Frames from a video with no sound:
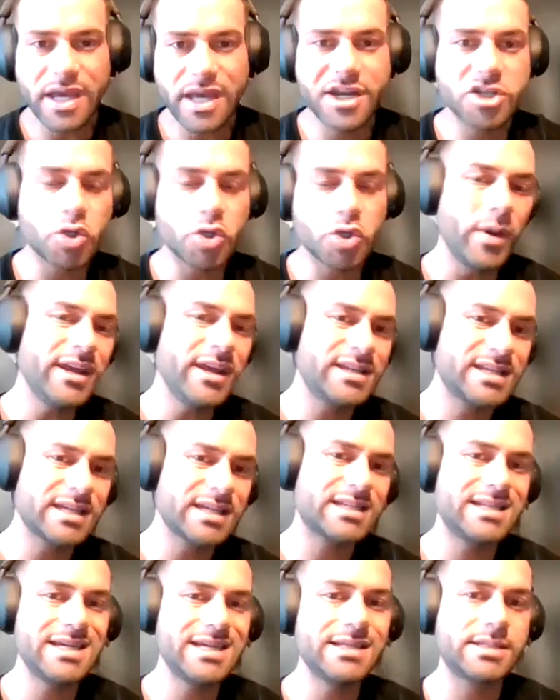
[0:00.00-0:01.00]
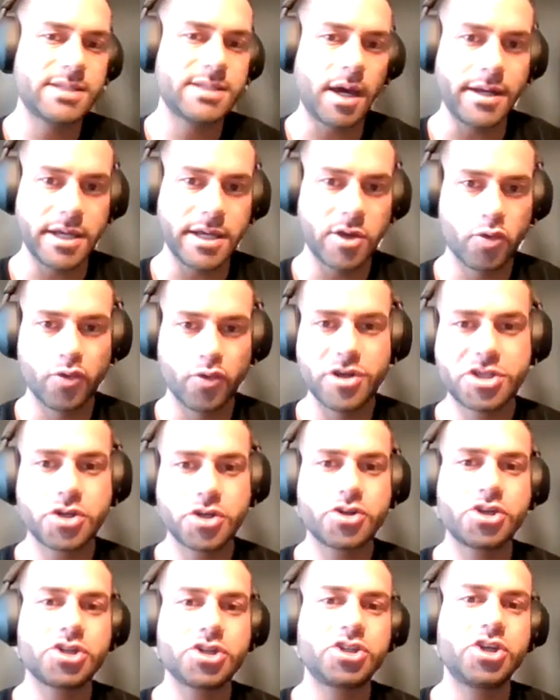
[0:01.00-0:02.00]
in a 2016 study,
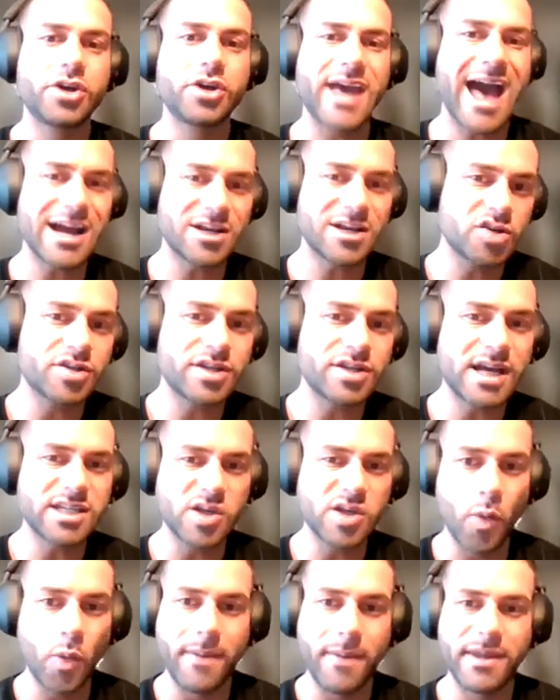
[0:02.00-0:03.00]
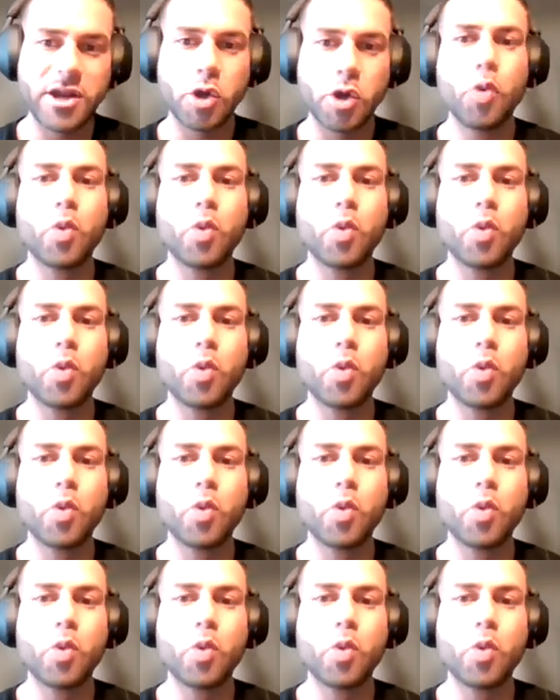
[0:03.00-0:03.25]
researchers took exercising women